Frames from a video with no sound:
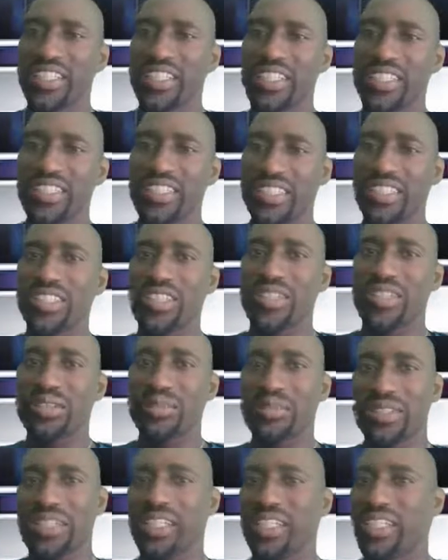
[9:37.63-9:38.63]
You know what I'm
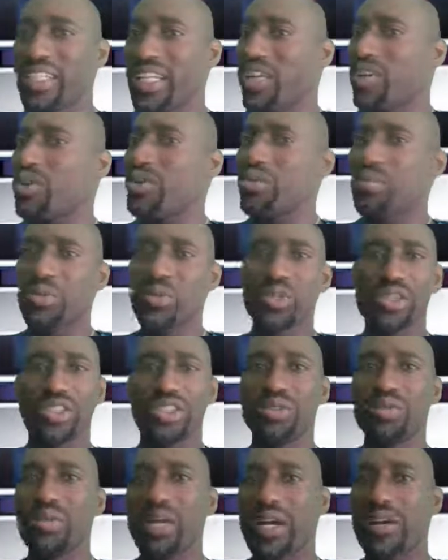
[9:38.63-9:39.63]
saying? They gonna point
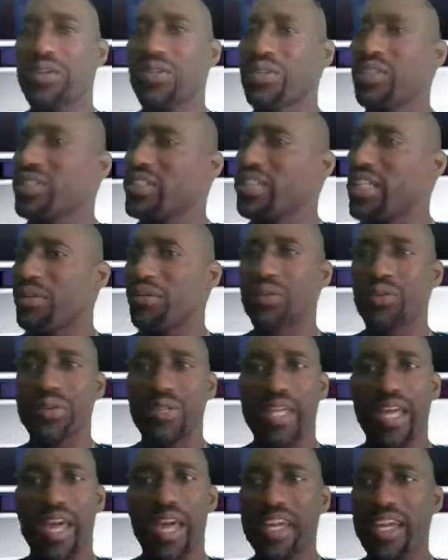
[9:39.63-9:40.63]
you out. They will
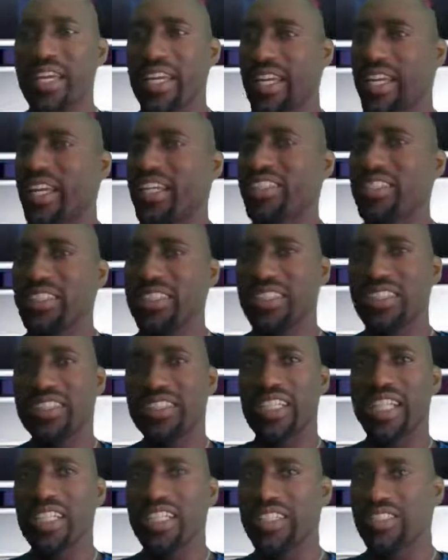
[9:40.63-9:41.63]
not
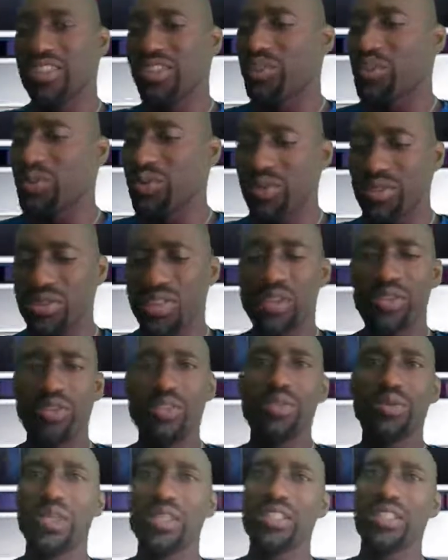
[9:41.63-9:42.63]
hesitate to throw you
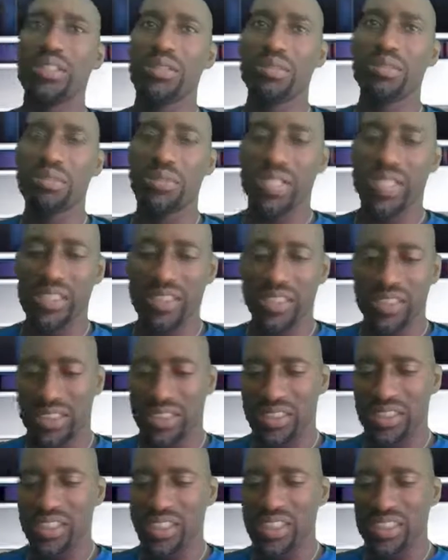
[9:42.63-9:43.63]
under the bus.
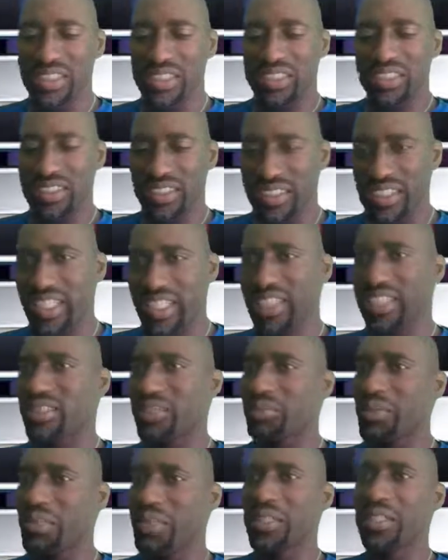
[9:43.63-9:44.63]
So yes,
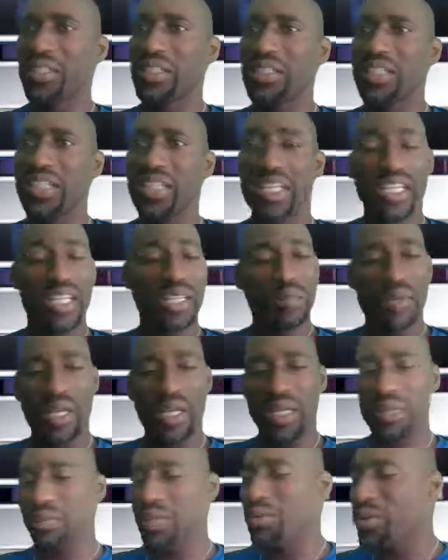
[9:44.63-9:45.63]
man, he may
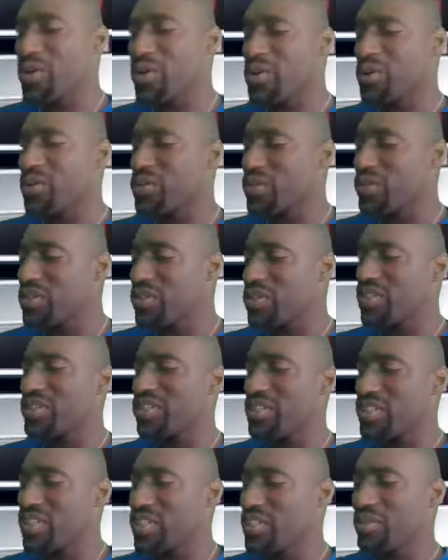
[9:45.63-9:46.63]
be wrong,
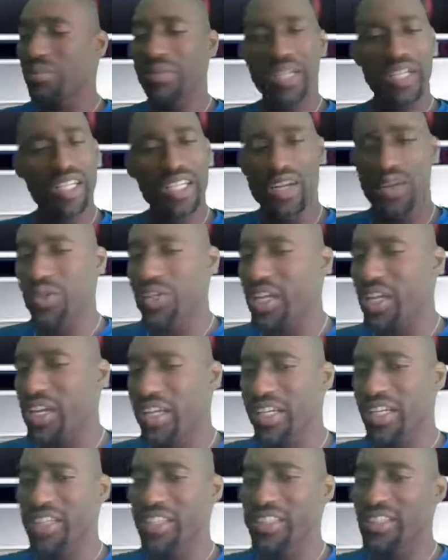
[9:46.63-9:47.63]
but he don't care
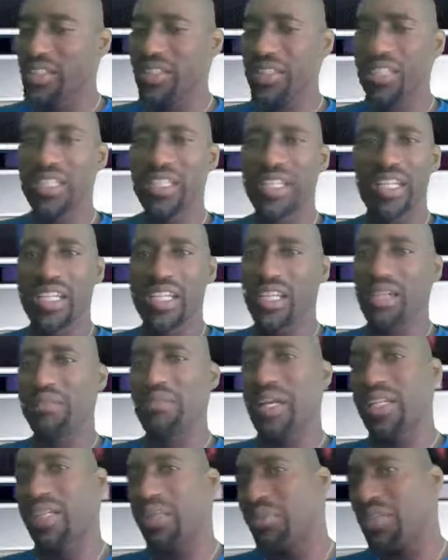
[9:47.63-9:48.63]
because he
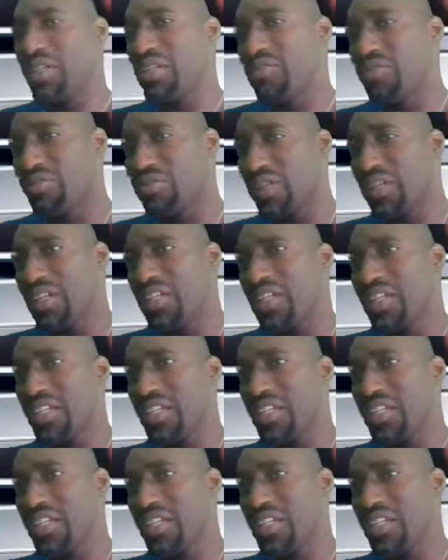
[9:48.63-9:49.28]
rather be free